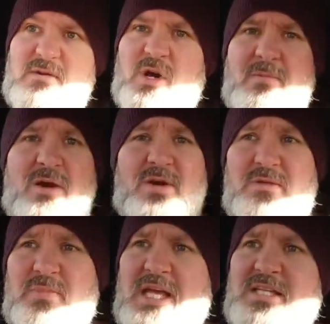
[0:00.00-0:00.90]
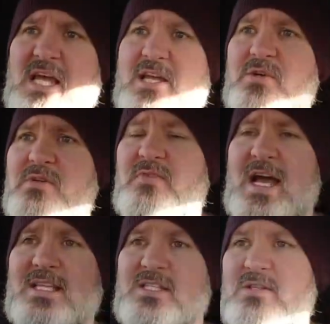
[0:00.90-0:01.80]
primarily the PSA Group
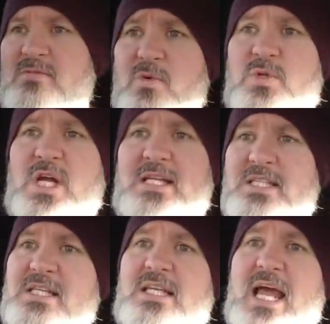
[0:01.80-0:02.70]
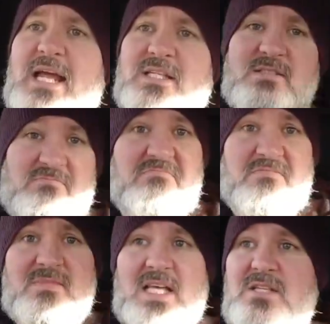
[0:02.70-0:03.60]
vans and the Ford Transit Connects,
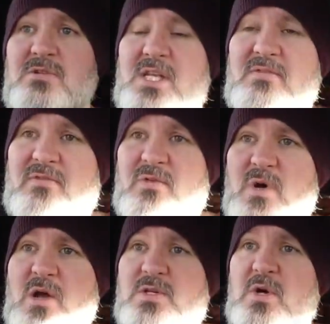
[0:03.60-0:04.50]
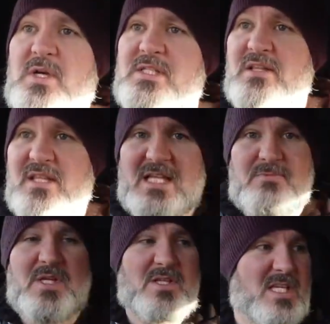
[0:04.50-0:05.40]
they do suffer from road noise, and I think that's
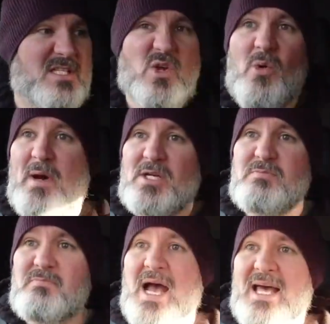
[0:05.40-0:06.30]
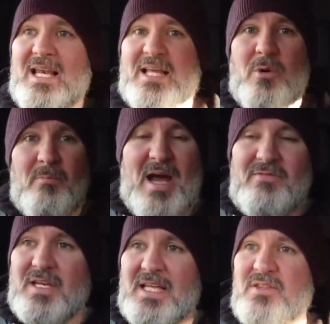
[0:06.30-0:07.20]
because there's not much panelling or
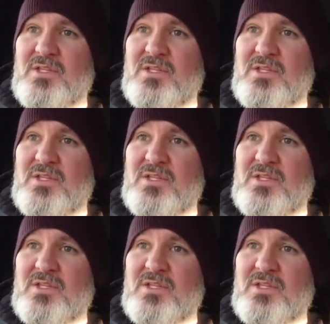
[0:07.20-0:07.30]
baffling in the